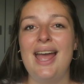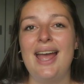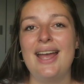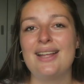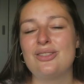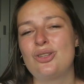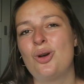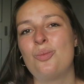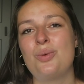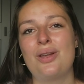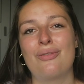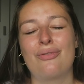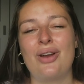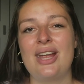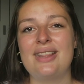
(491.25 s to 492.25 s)
and don't be
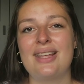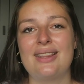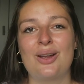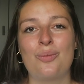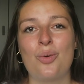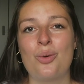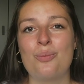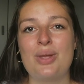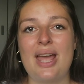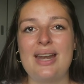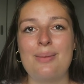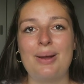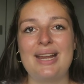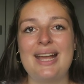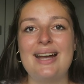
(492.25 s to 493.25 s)
afraid that there won't be
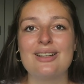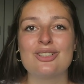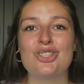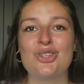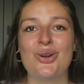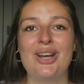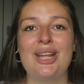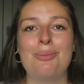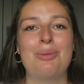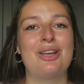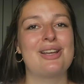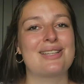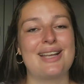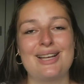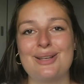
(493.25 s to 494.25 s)
anybody else joining,
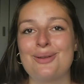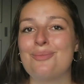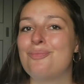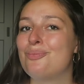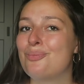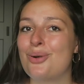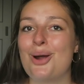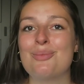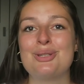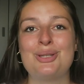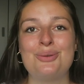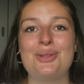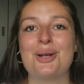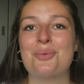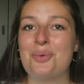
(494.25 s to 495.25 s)
because I promise
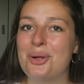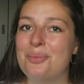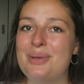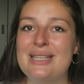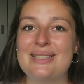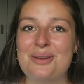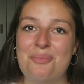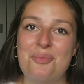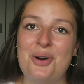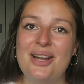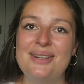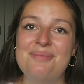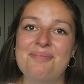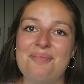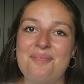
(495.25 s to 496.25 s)
you there will be
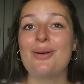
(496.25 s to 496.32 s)
someone.